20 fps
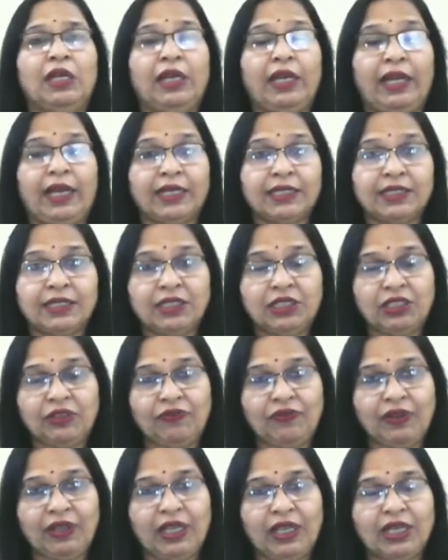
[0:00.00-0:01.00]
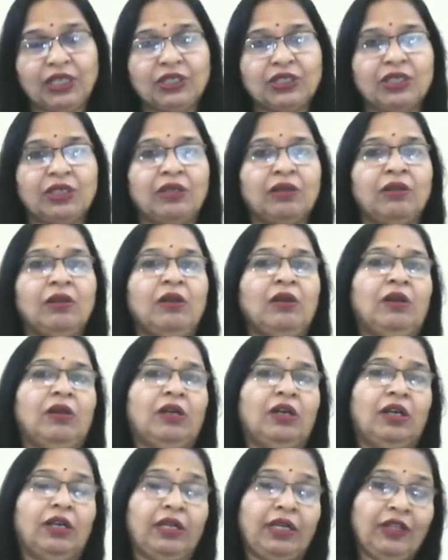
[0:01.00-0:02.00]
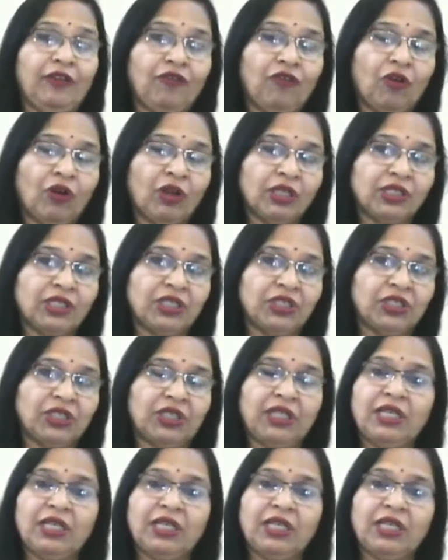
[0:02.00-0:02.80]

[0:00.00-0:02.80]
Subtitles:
desertification, deforestation.